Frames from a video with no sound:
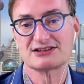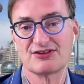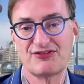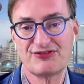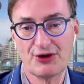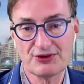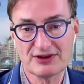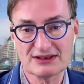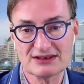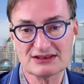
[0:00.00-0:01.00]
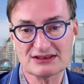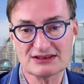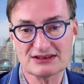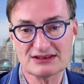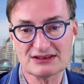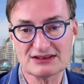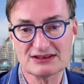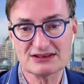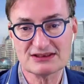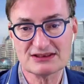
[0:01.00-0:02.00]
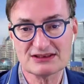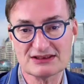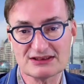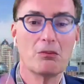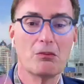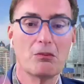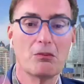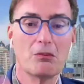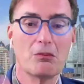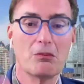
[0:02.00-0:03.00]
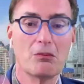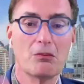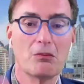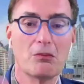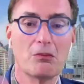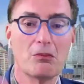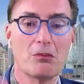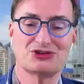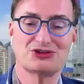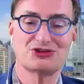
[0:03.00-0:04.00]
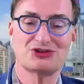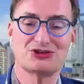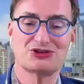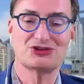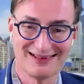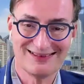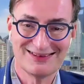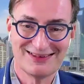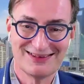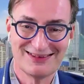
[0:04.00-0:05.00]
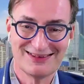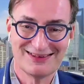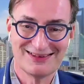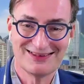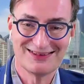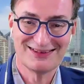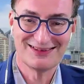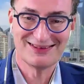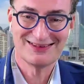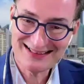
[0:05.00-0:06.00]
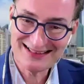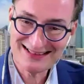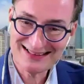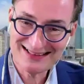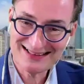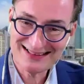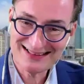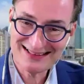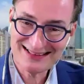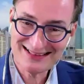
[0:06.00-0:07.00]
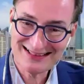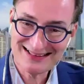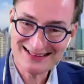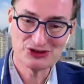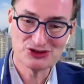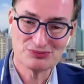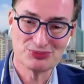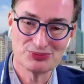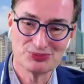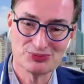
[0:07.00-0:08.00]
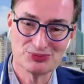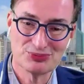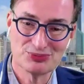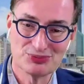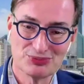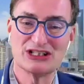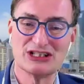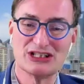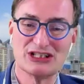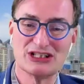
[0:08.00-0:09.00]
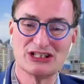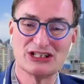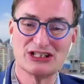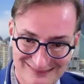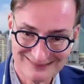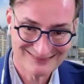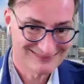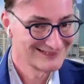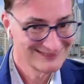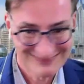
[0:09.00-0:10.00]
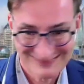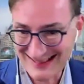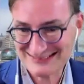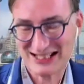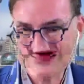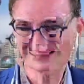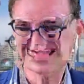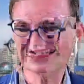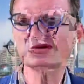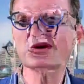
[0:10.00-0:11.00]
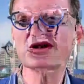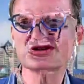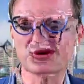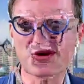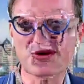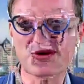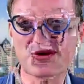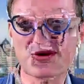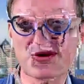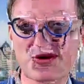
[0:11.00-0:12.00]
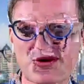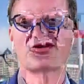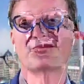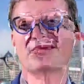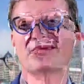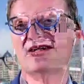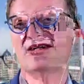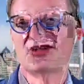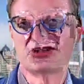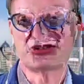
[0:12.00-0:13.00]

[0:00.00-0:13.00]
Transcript: focus on bringing more innovation to China, because China needs that innovation to boost its GDP. That's where its growth is going to come from, innovation.